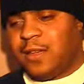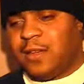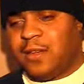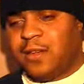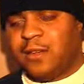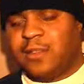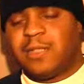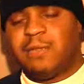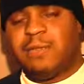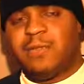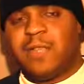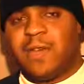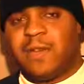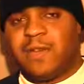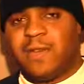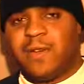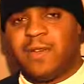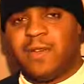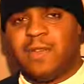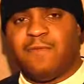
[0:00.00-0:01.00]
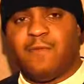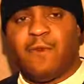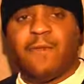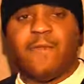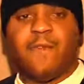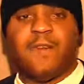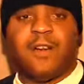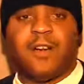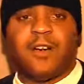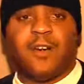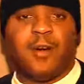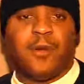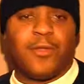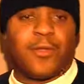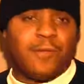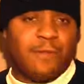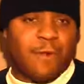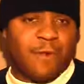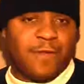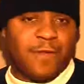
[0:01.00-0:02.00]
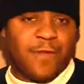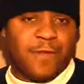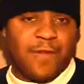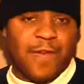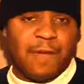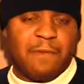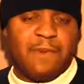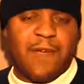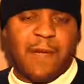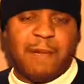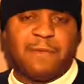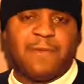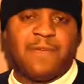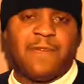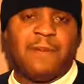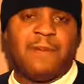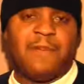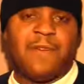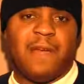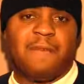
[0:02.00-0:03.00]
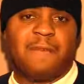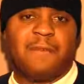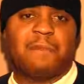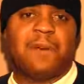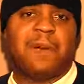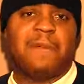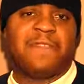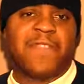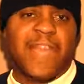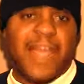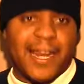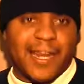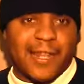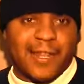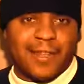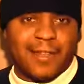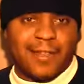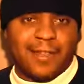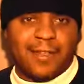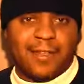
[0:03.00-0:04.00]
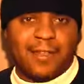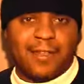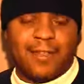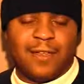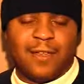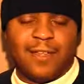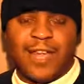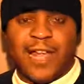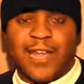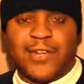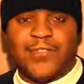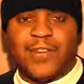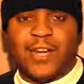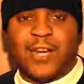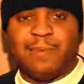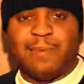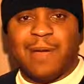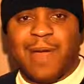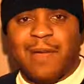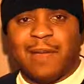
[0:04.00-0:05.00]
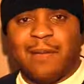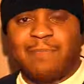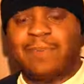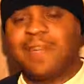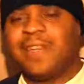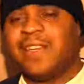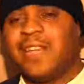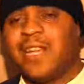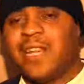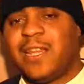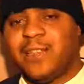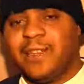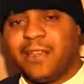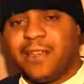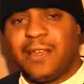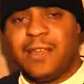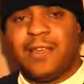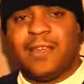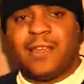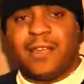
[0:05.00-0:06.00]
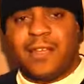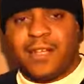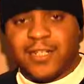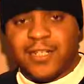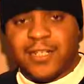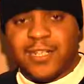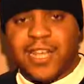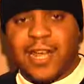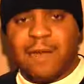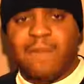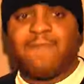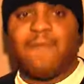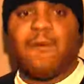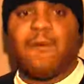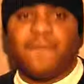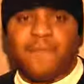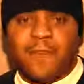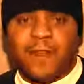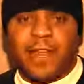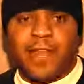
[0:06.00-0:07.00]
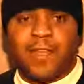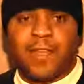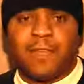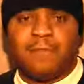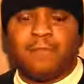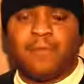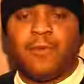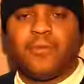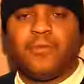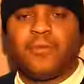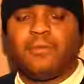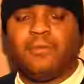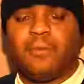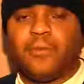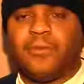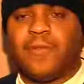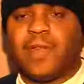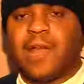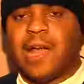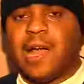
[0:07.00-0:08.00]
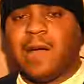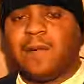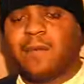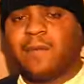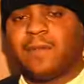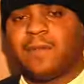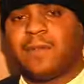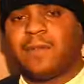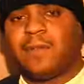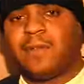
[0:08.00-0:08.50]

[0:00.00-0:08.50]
You know, definitely. He also wrote for your favorite rapper, Puff Daddy, Black Train the Parrot, P. Diddy, G-Dep wrote for that, most of the album.